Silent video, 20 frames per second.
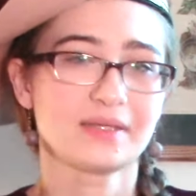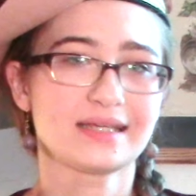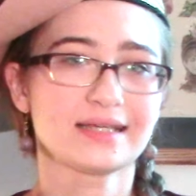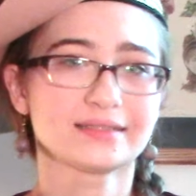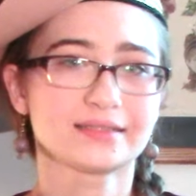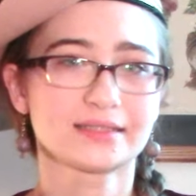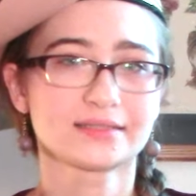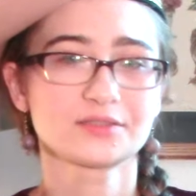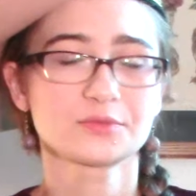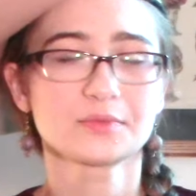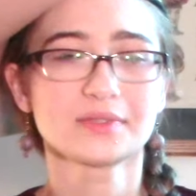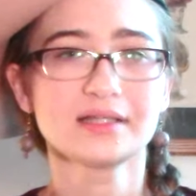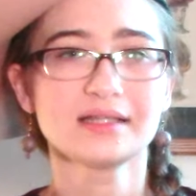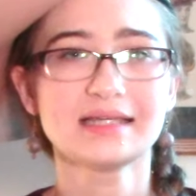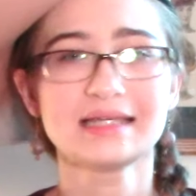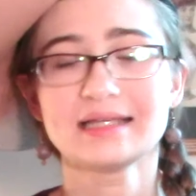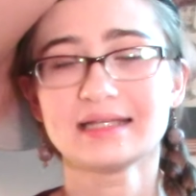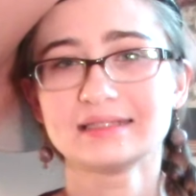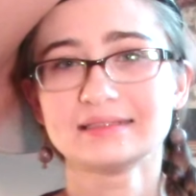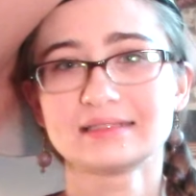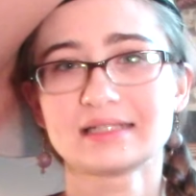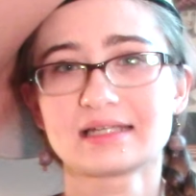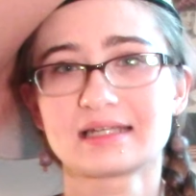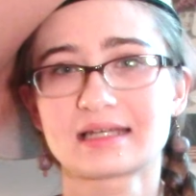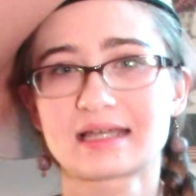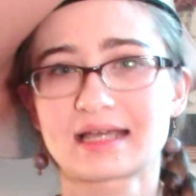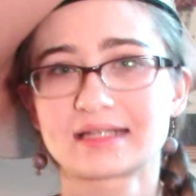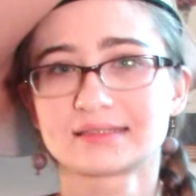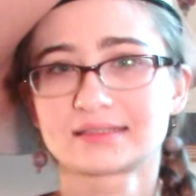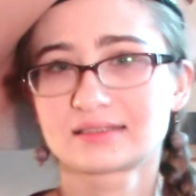Because it's really easy to
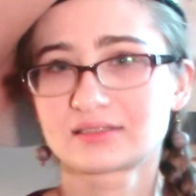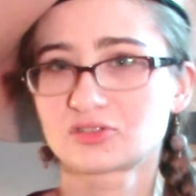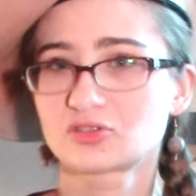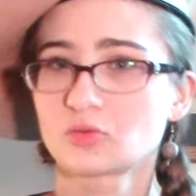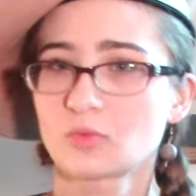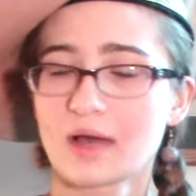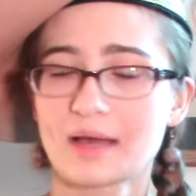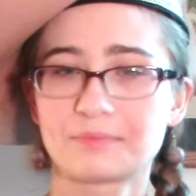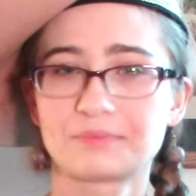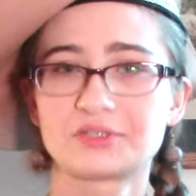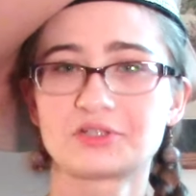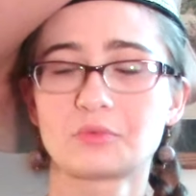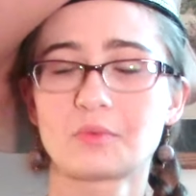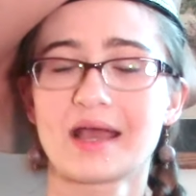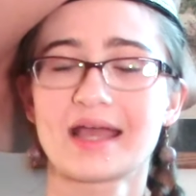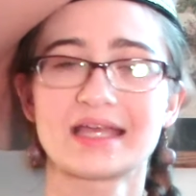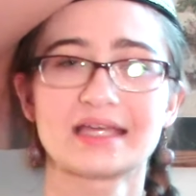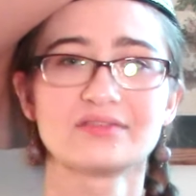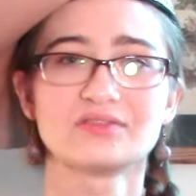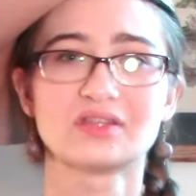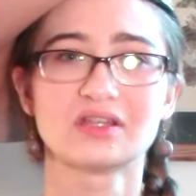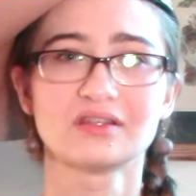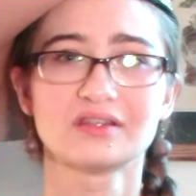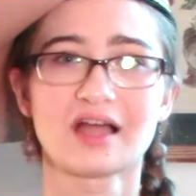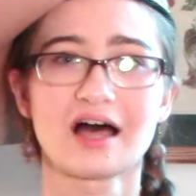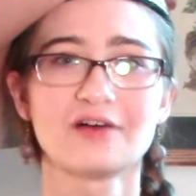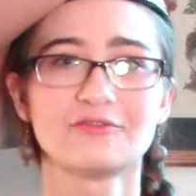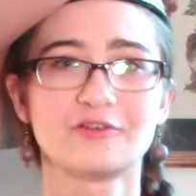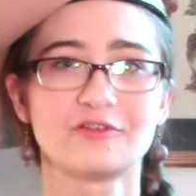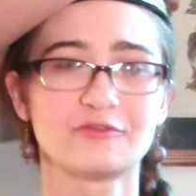get swept away in the
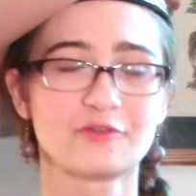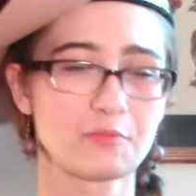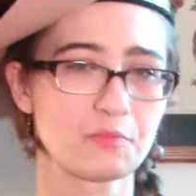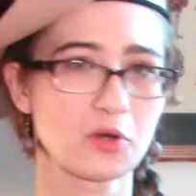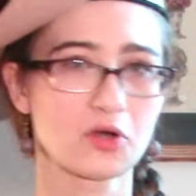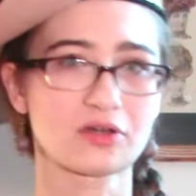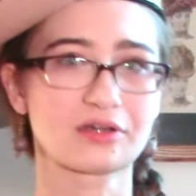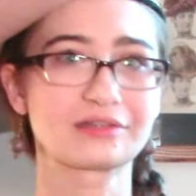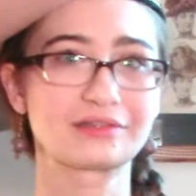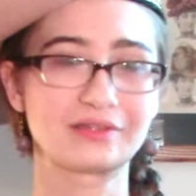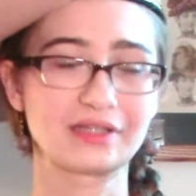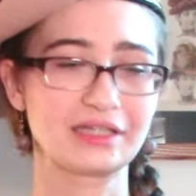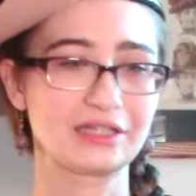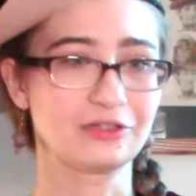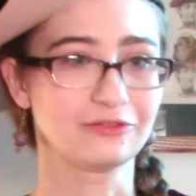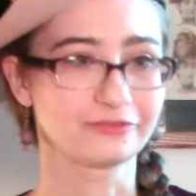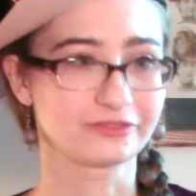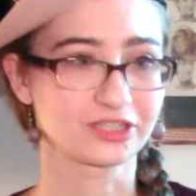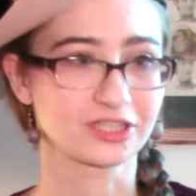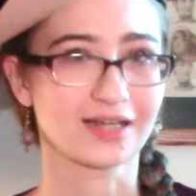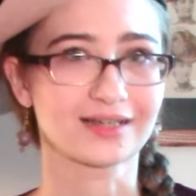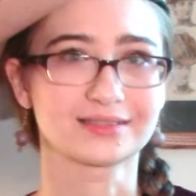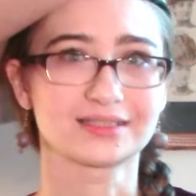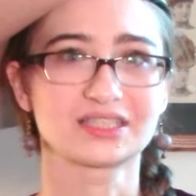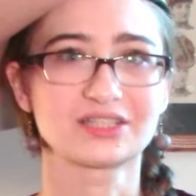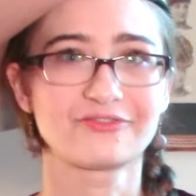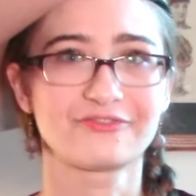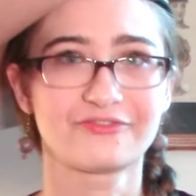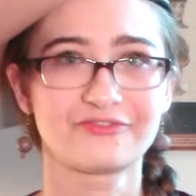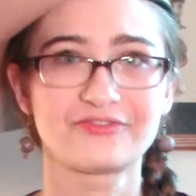love of a book that you've
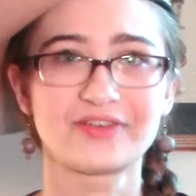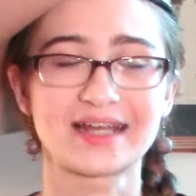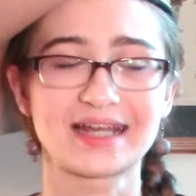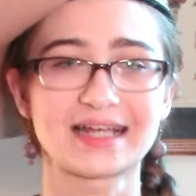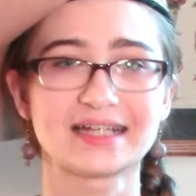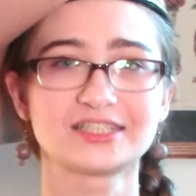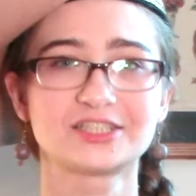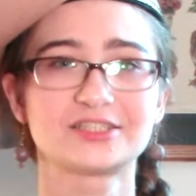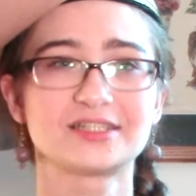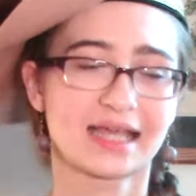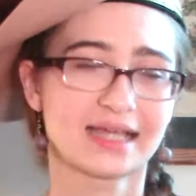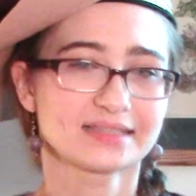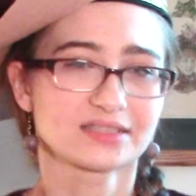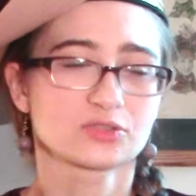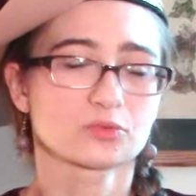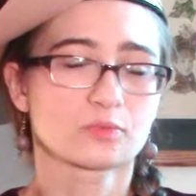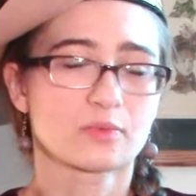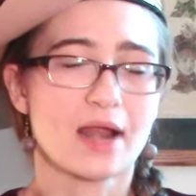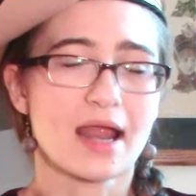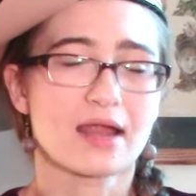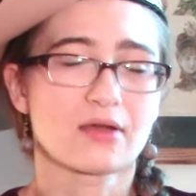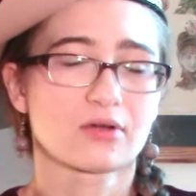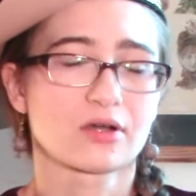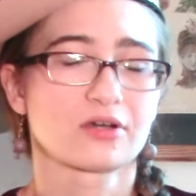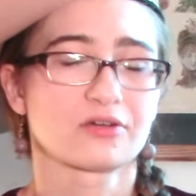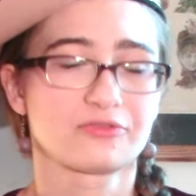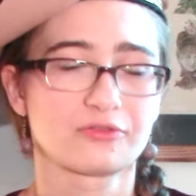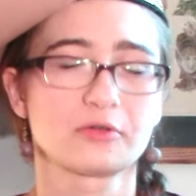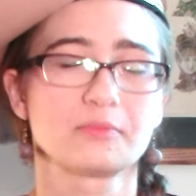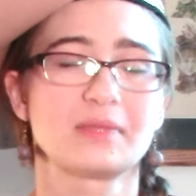just finished. It's
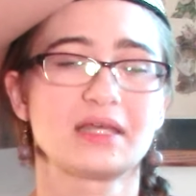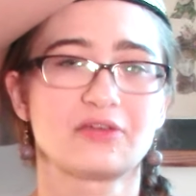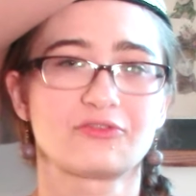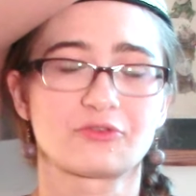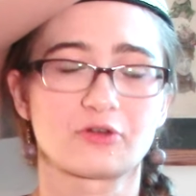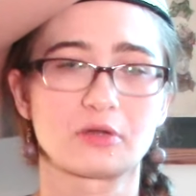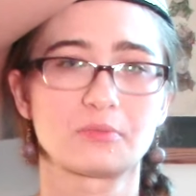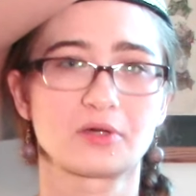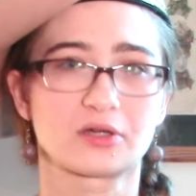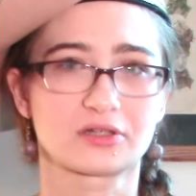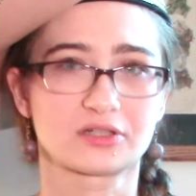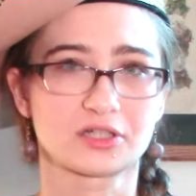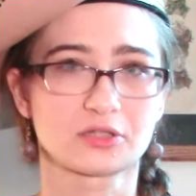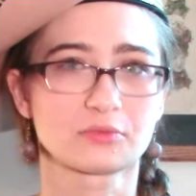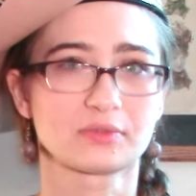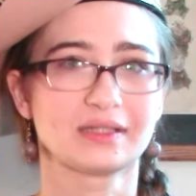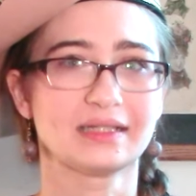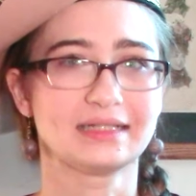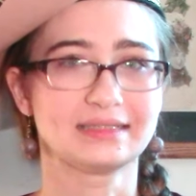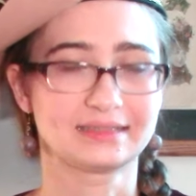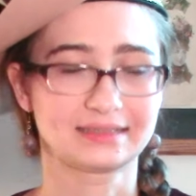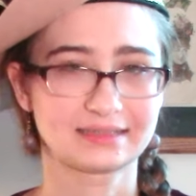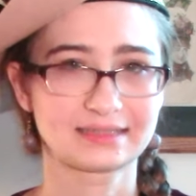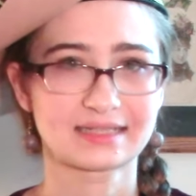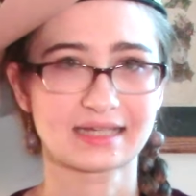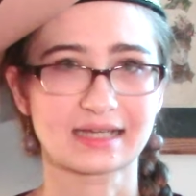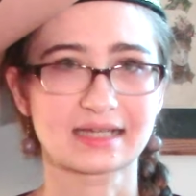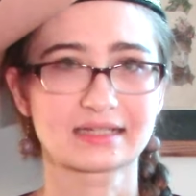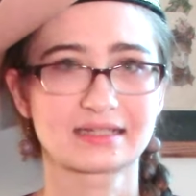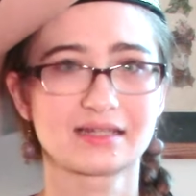rarer for me for a book to really
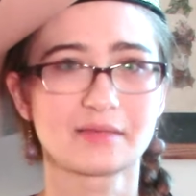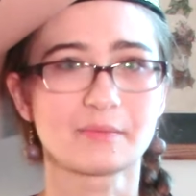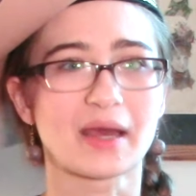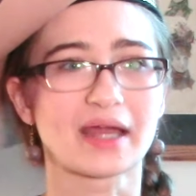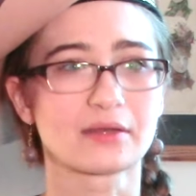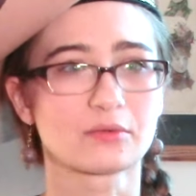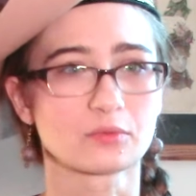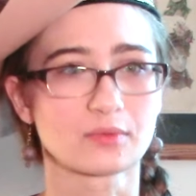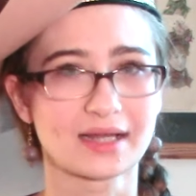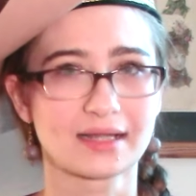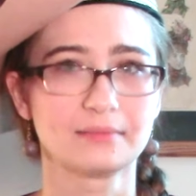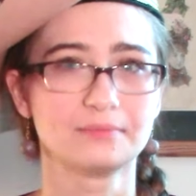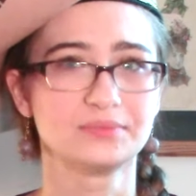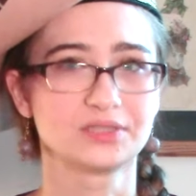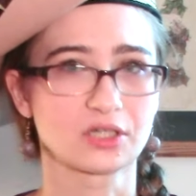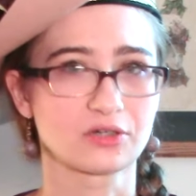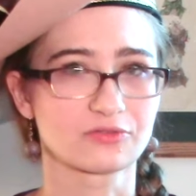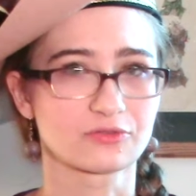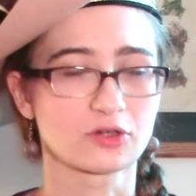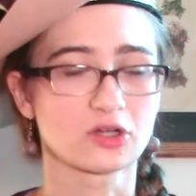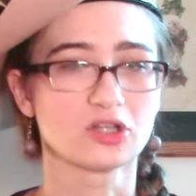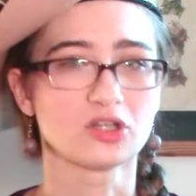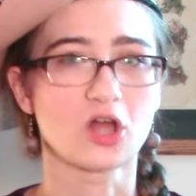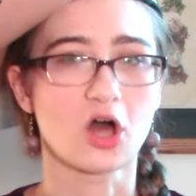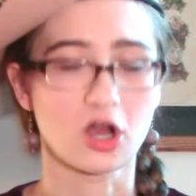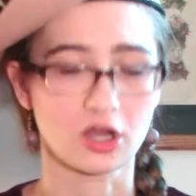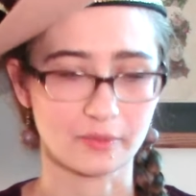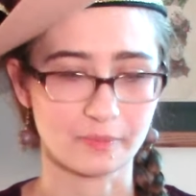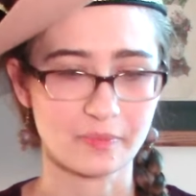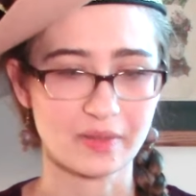stick to my ribs over a
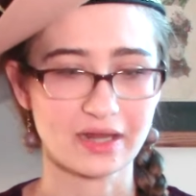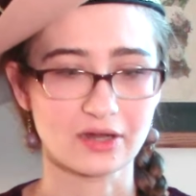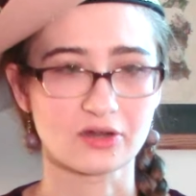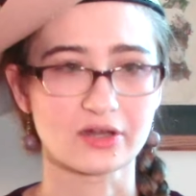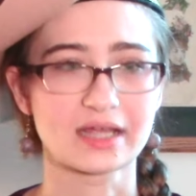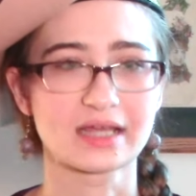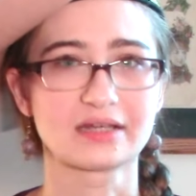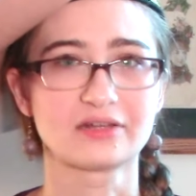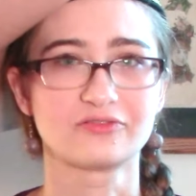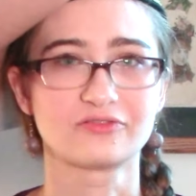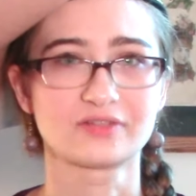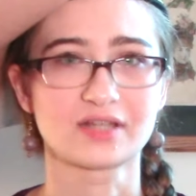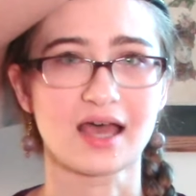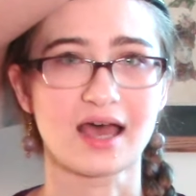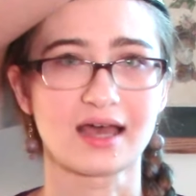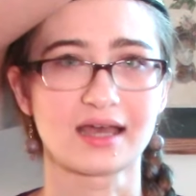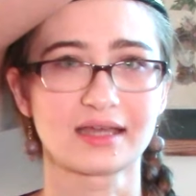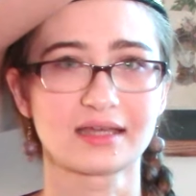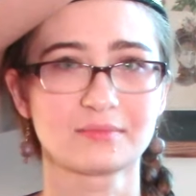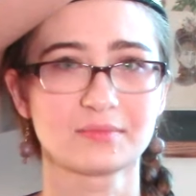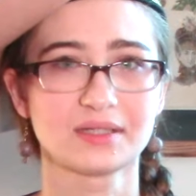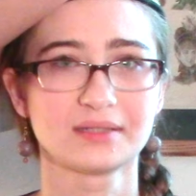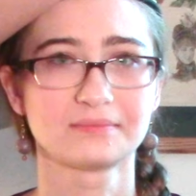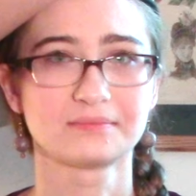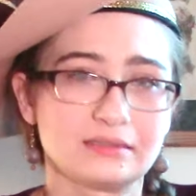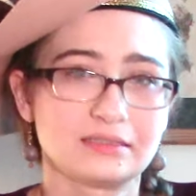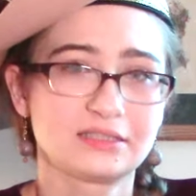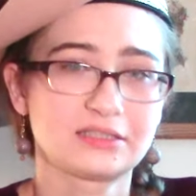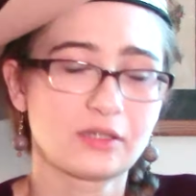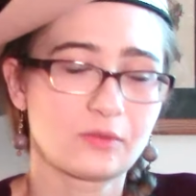long period of time.
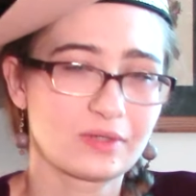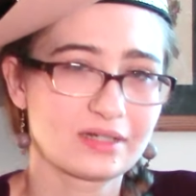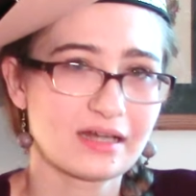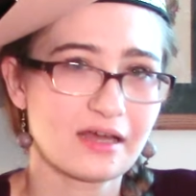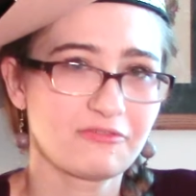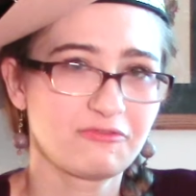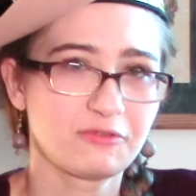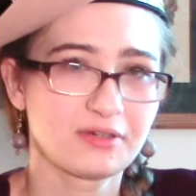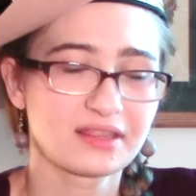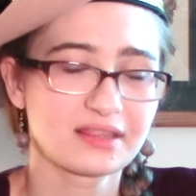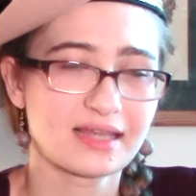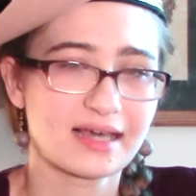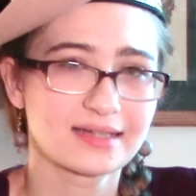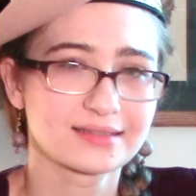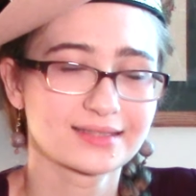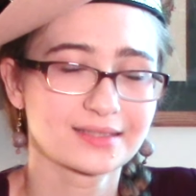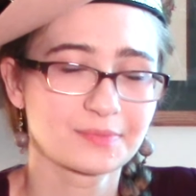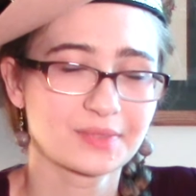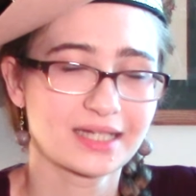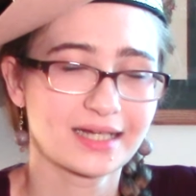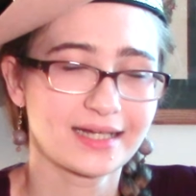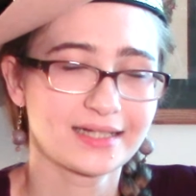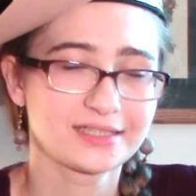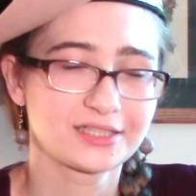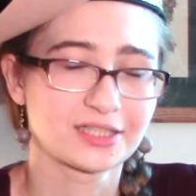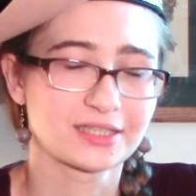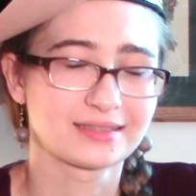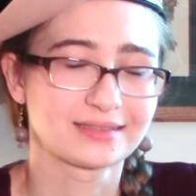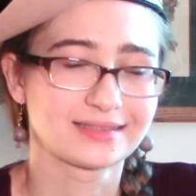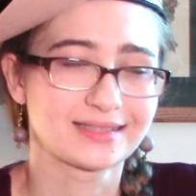So enough with the
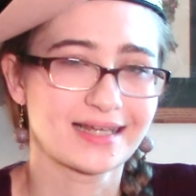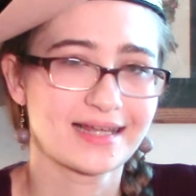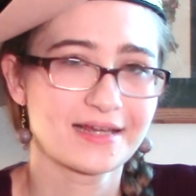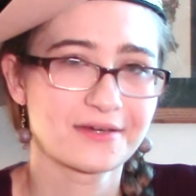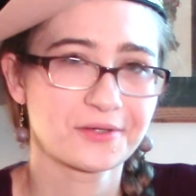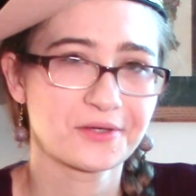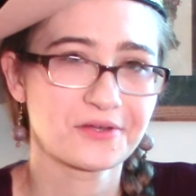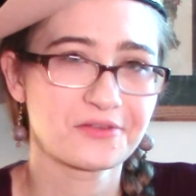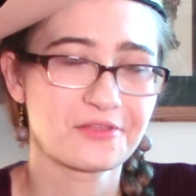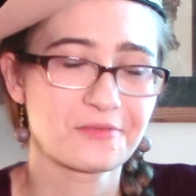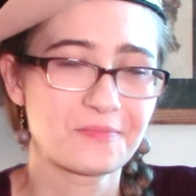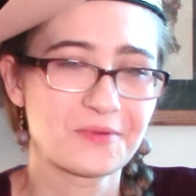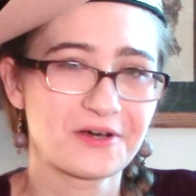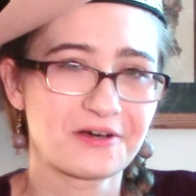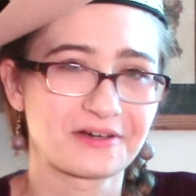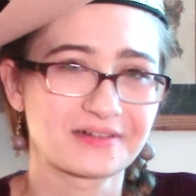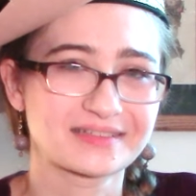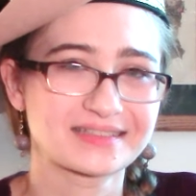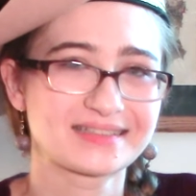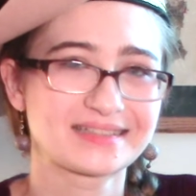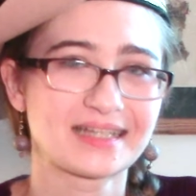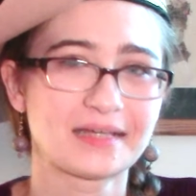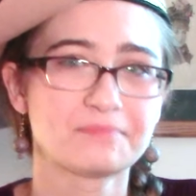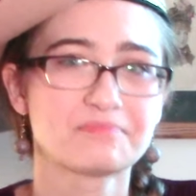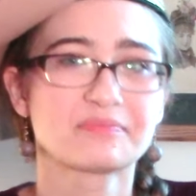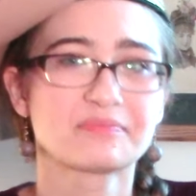explanations, here are the books.